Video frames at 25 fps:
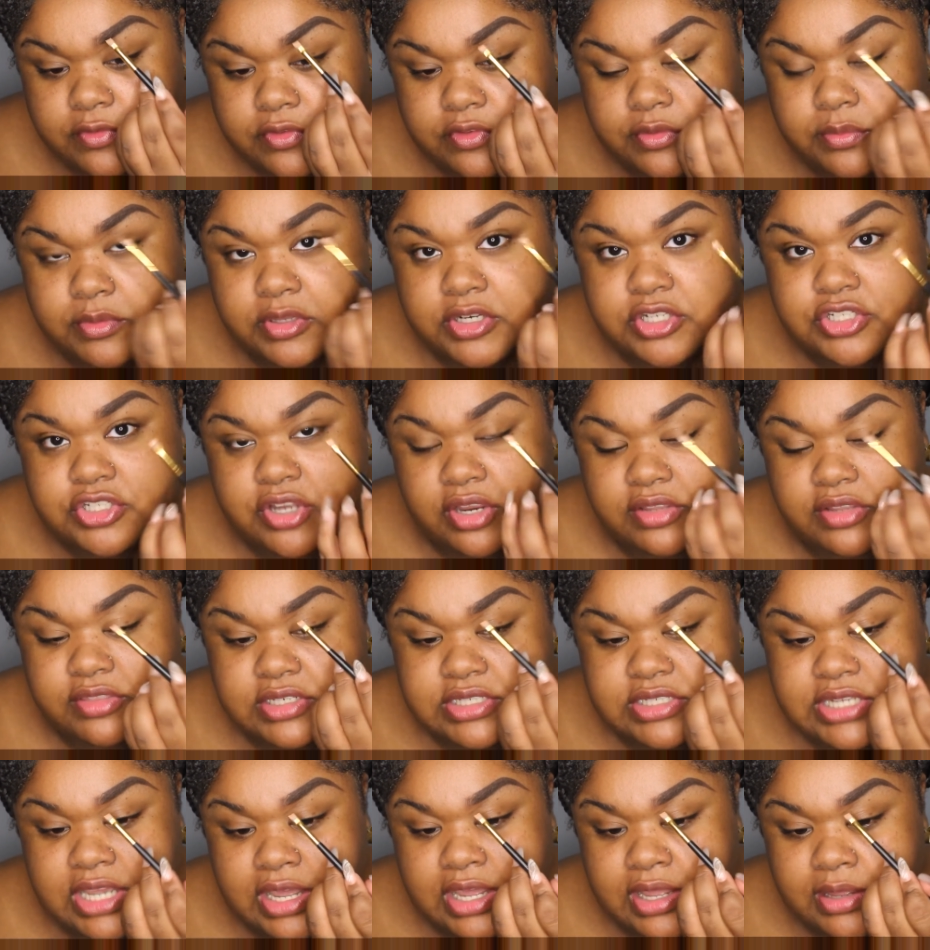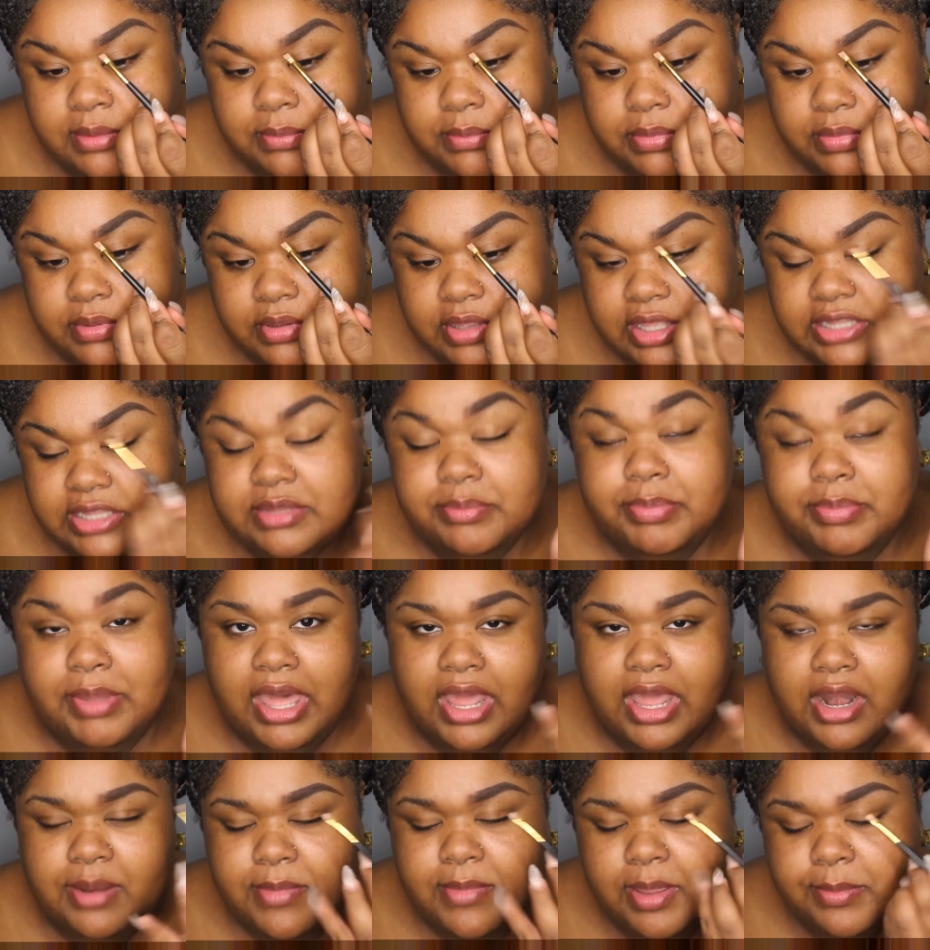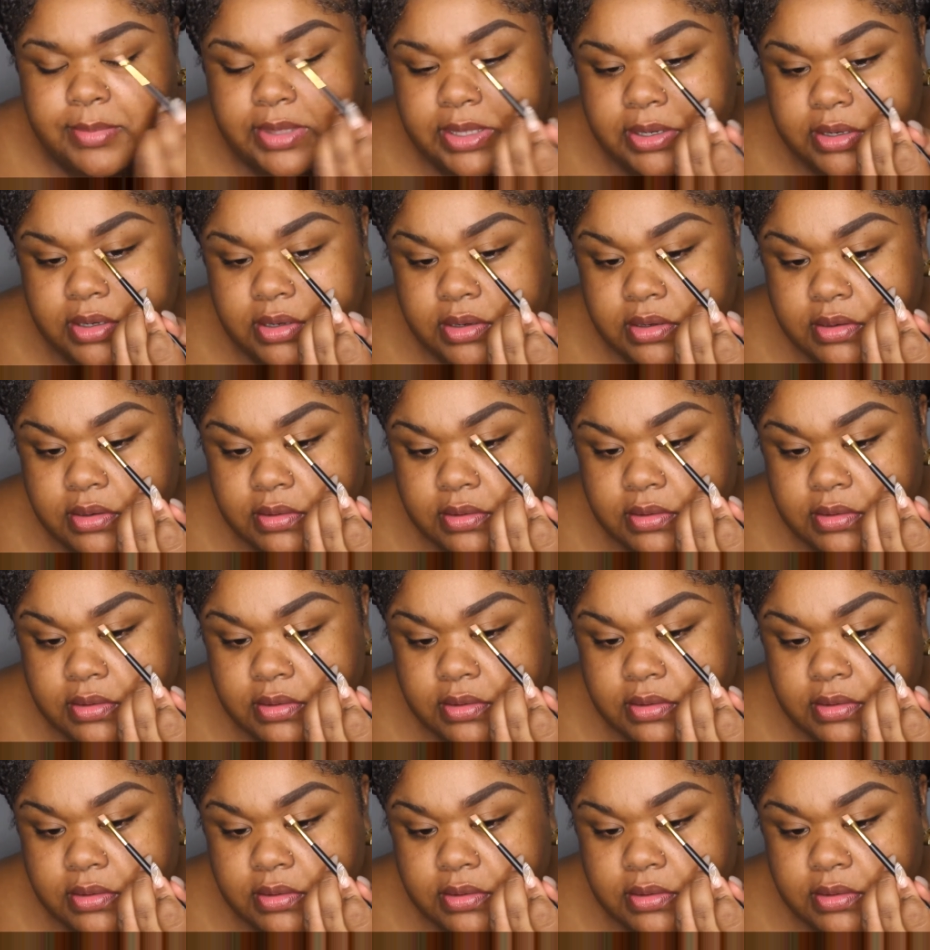I'm going to start at the bottom, I mean.